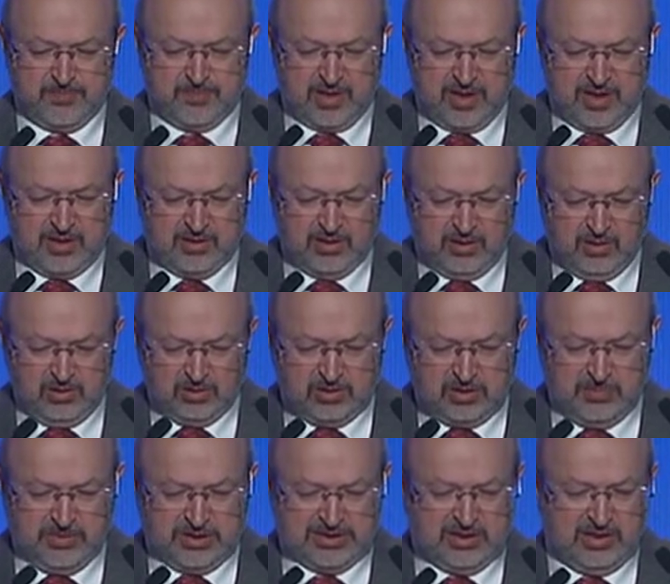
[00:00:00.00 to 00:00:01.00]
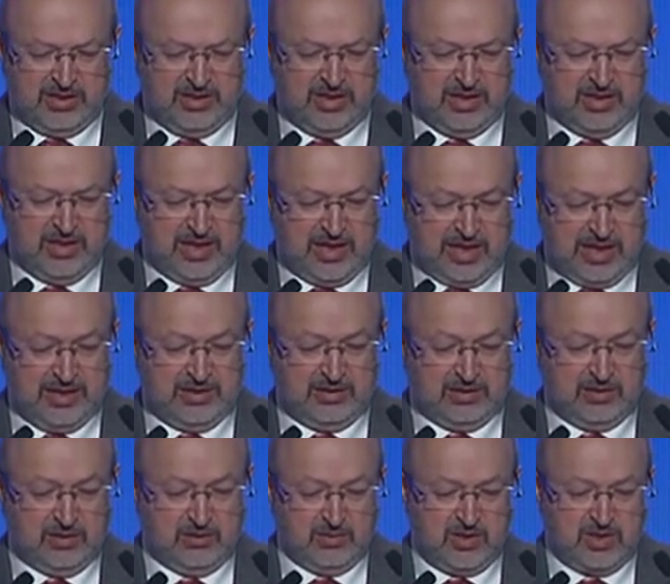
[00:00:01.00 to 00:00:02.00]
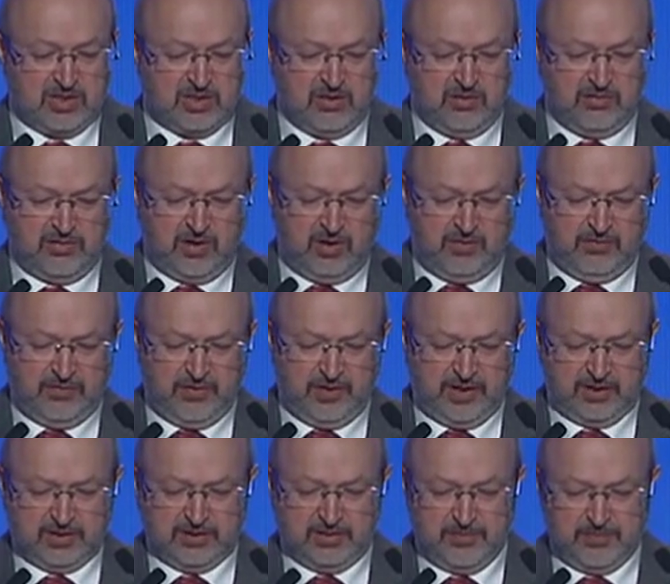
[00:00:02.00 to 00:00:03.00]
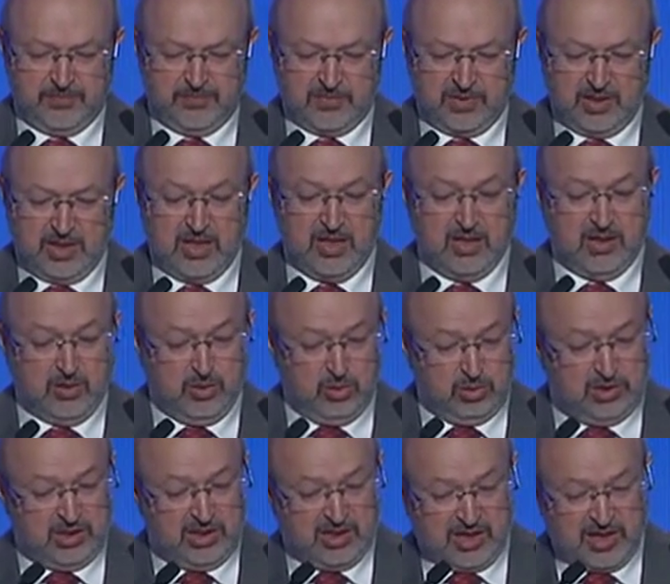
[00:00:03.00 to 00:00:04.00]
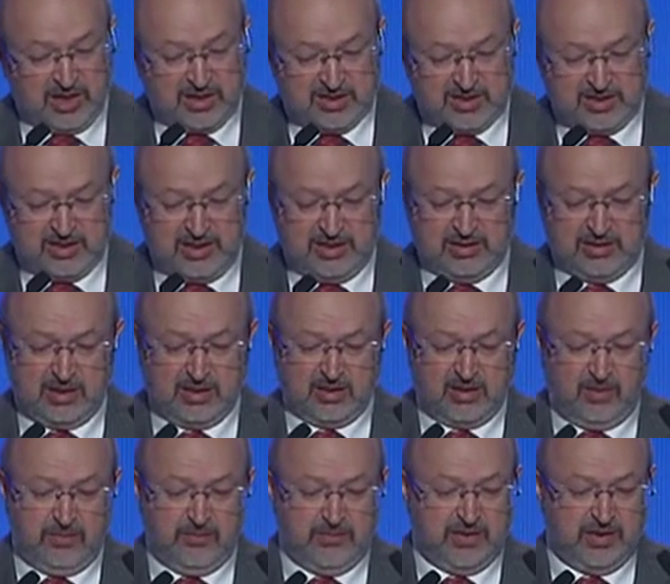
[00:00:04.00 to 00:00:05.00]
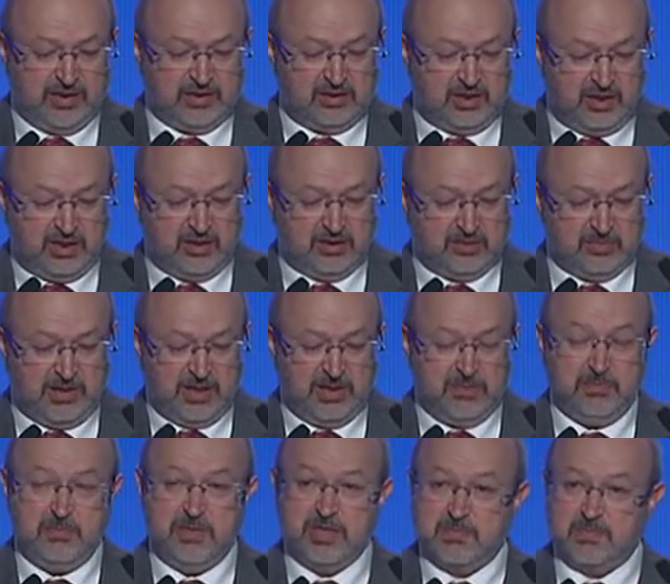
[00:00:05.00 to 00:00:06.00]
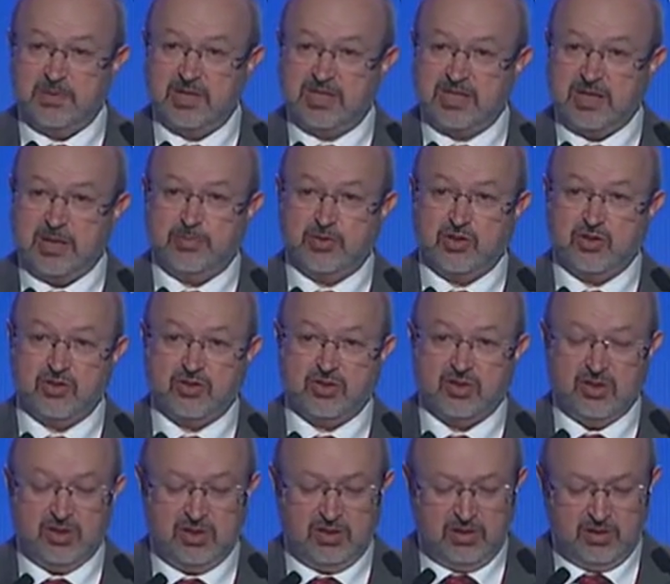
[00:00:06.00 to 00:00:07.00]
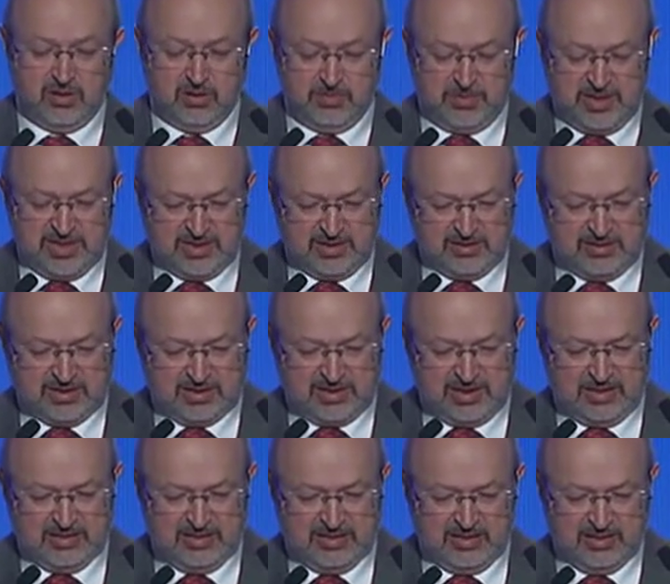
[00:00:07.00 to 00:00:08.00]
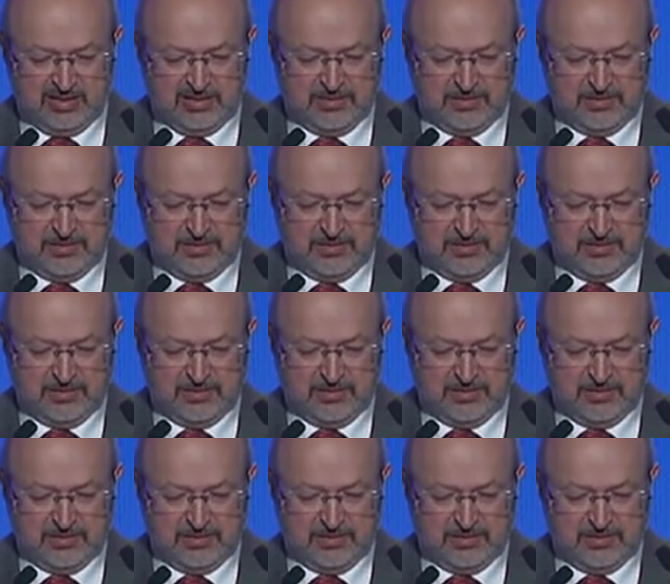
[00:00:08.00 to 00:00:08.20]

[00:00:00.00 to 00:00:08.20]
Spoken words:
and ultimately heightened risk of conflict, including accidental conflict triggered by misperceptions or misunderstanding.